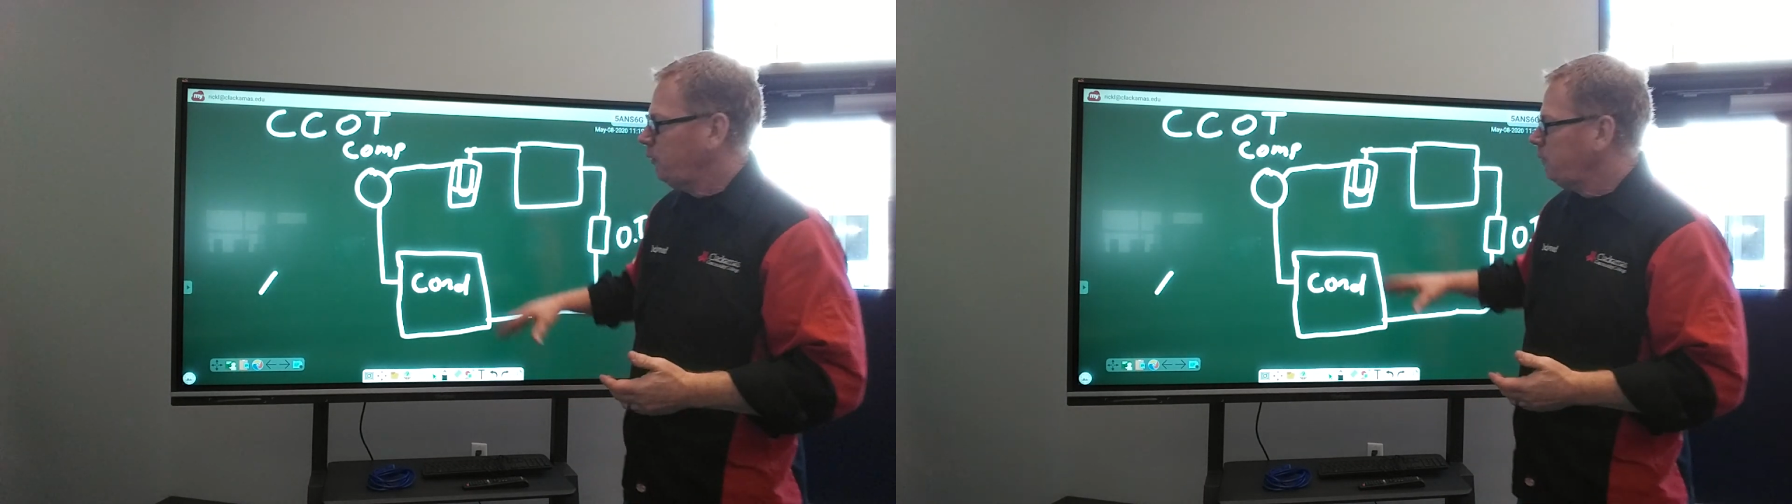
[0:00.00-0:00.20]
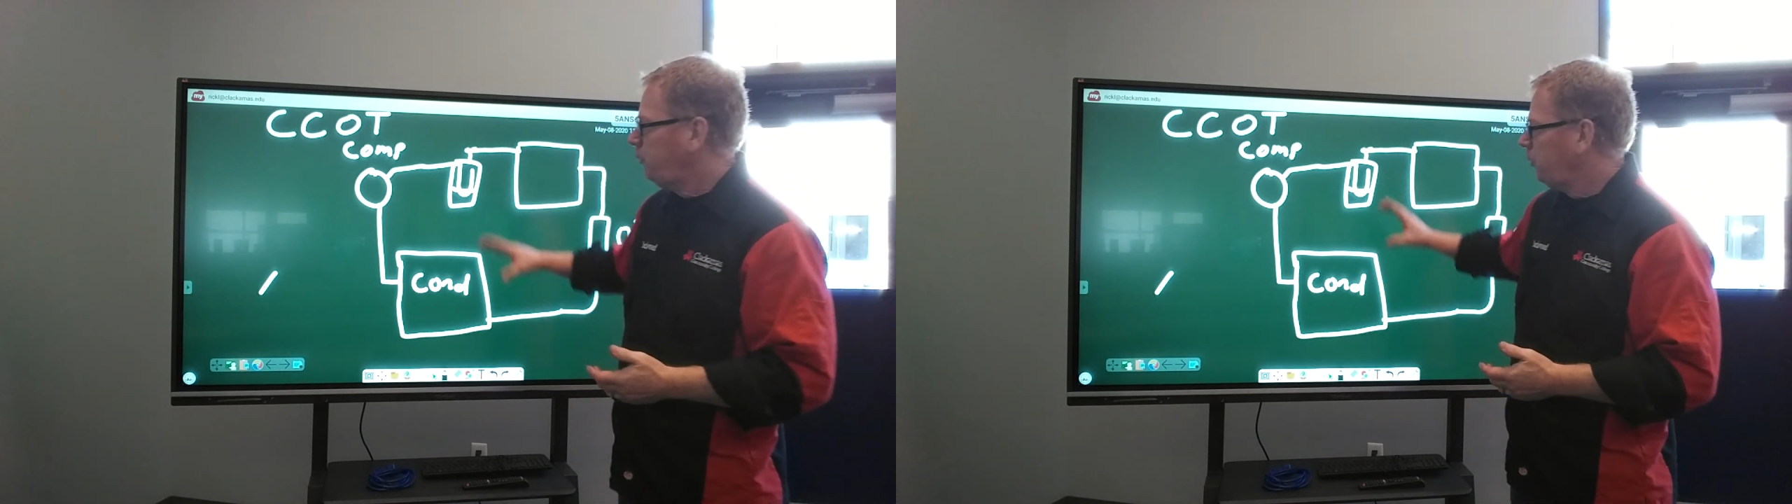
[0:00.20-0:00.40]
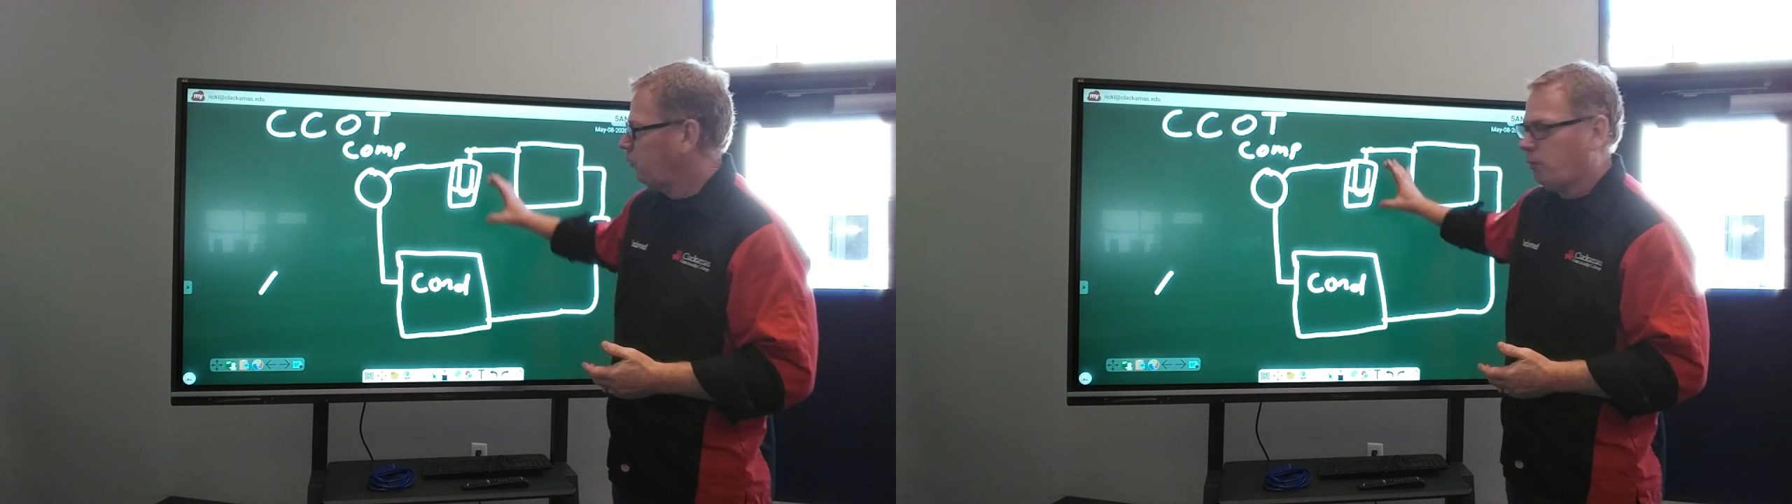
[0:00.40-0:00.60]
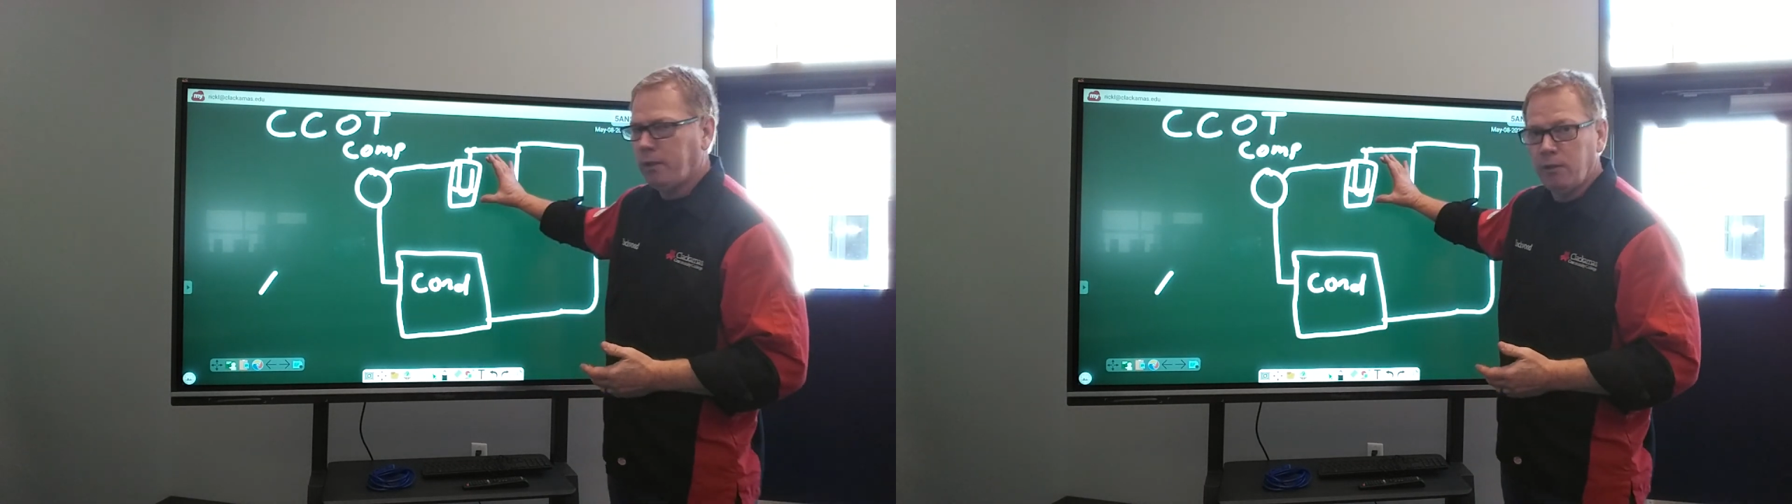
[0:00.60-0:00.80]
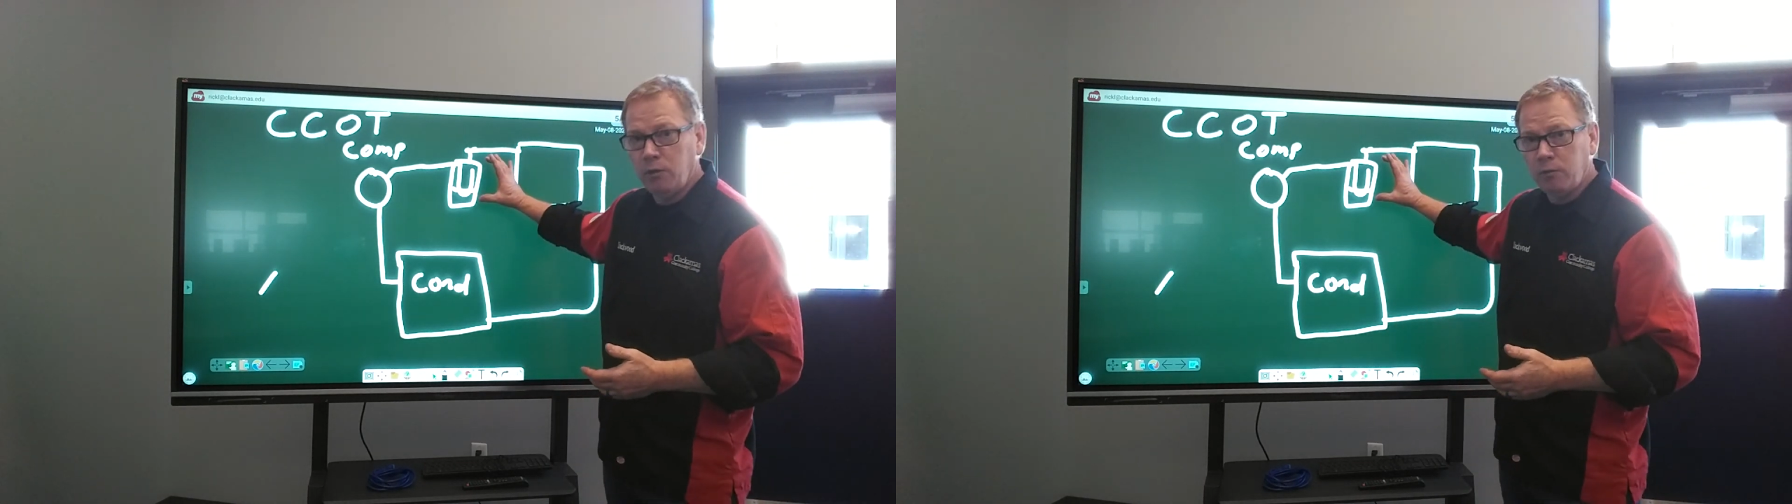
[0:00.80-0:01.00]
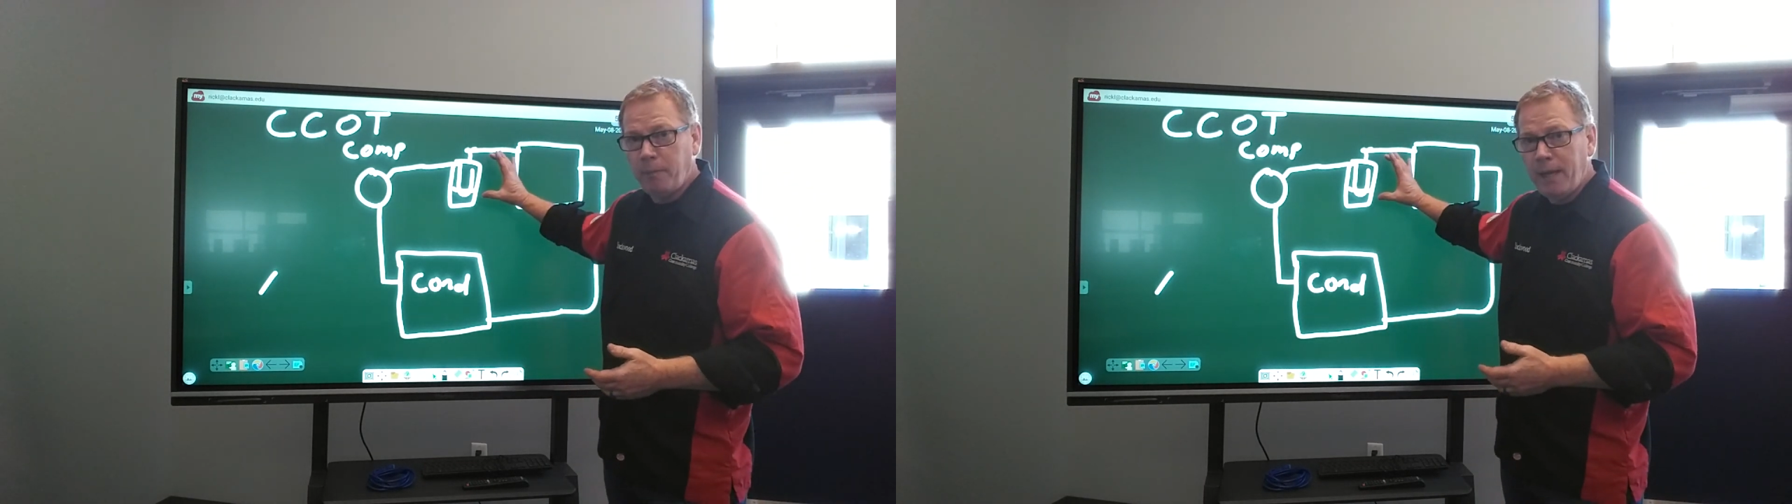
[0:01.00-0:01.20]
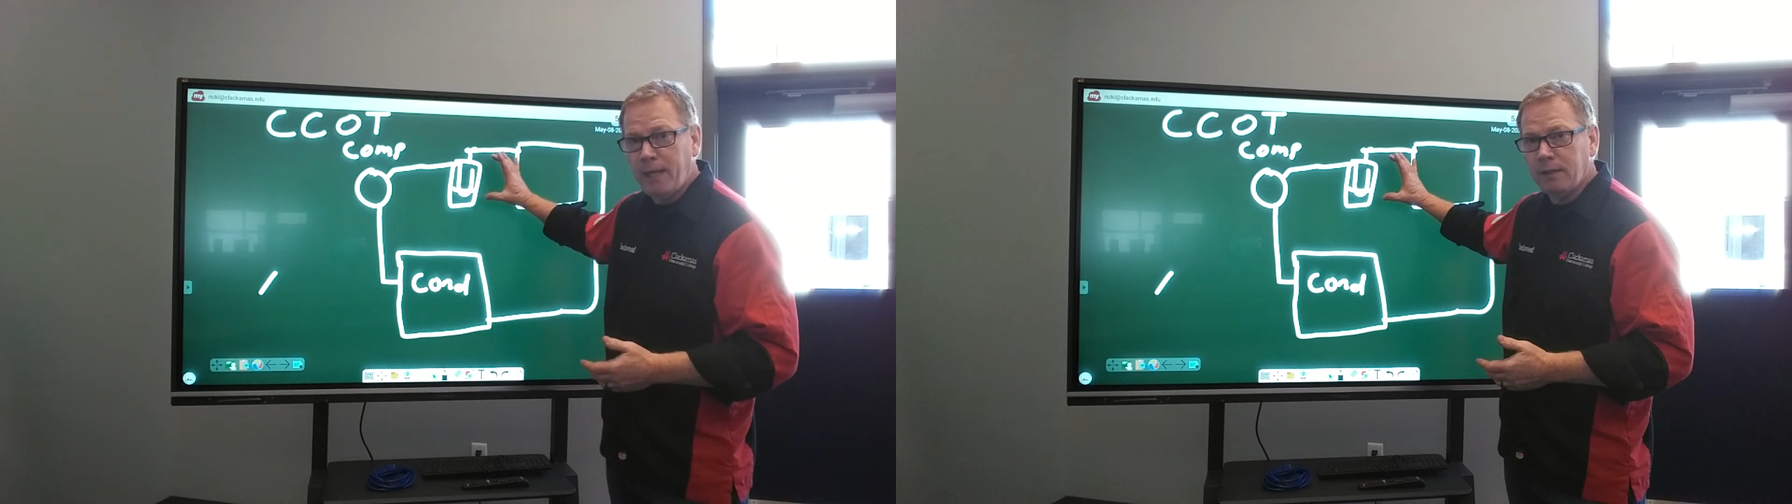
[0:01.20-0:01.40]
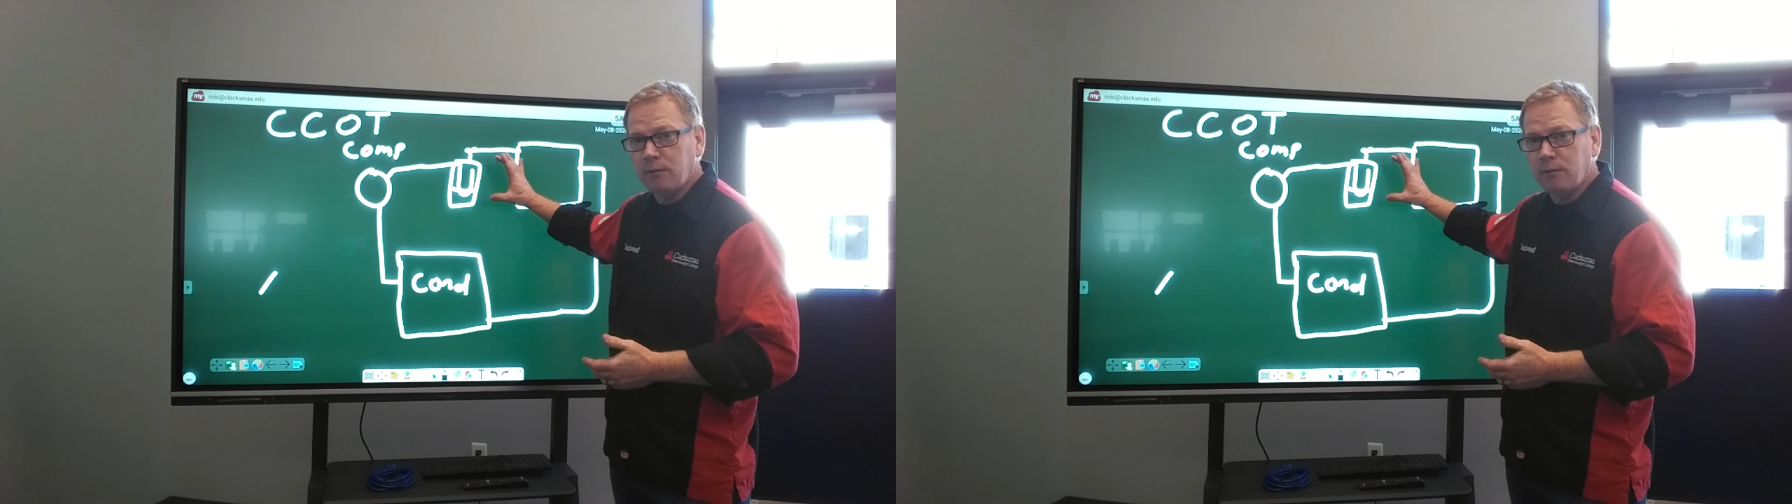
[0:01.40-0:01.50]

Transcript: we put one of those bags